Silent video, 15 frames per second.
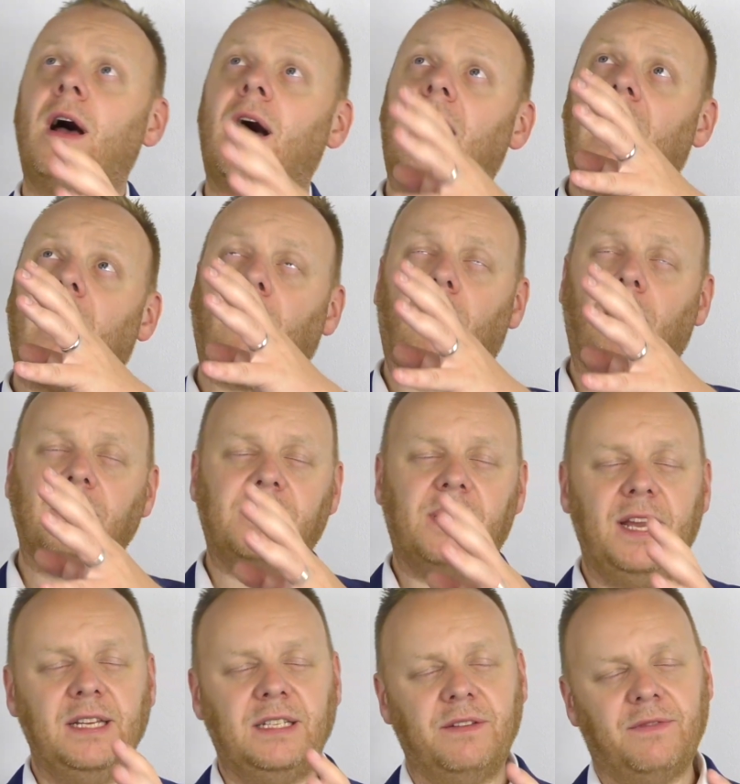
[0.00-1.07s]
How long has the
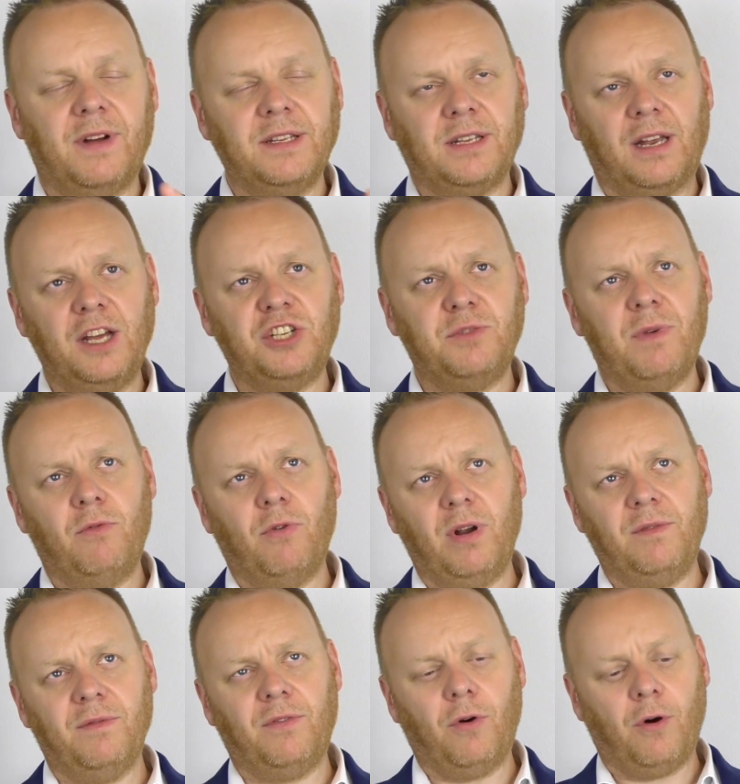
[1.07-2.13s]
heating ventilation been
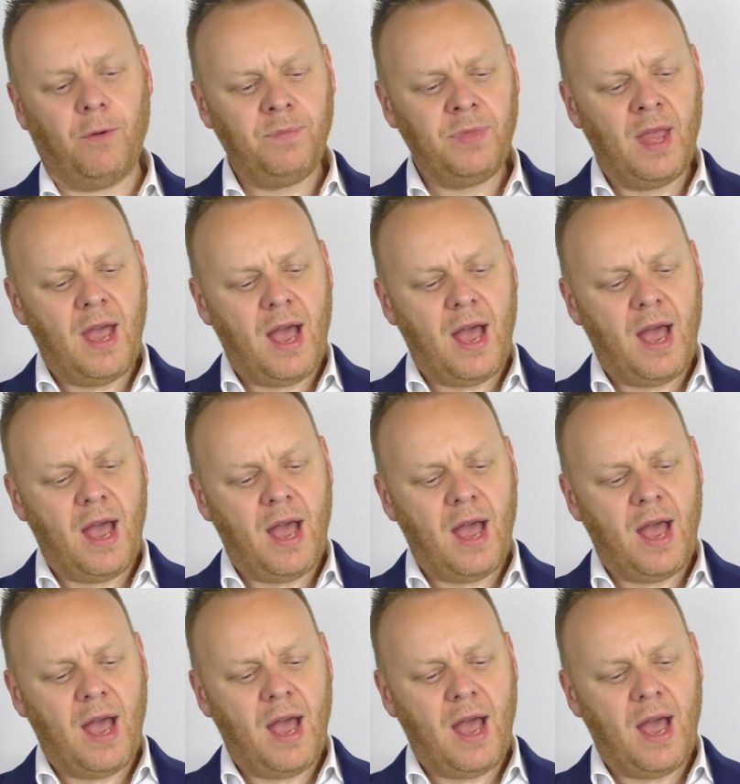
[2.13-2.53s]
running for?